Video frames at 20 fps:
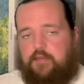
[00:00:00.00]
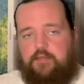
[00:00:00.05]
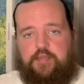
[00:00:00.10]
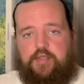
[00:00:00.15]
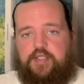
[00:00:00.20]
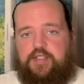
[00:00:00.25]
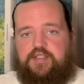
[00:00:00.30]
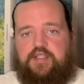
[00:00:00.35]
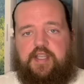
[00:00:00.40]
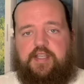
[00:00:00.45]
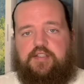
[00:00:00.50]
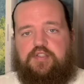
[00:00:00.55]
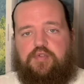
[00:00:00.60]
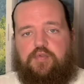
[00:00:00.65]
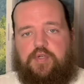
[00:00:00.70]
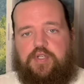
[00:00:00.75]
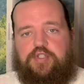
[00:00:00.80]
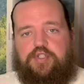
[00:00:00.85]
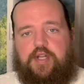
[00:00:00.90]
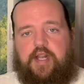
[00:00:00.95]
please take a
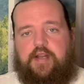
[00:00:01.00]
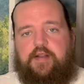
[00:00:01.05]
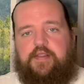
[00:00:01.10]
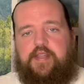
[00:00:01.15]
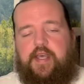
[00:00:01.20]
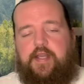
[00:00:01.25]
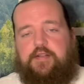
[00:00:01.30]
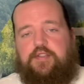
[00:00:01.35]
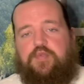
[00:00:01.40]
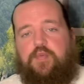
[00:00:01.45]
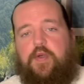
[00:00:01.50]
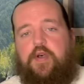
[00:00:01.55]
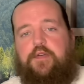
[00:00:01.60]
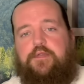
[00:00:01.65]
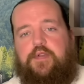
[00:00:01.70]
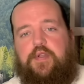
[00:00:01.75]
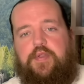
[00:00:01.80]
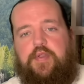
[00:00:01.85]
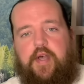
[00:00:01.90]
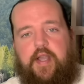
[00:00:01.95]
screenshot of that as well
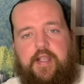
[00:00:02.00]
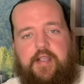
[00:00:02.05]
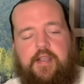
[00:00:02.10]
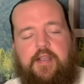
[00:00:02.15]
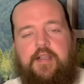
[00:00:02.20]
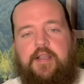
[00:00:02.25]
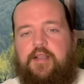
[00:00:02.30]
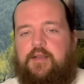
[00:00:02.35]
if you'd like.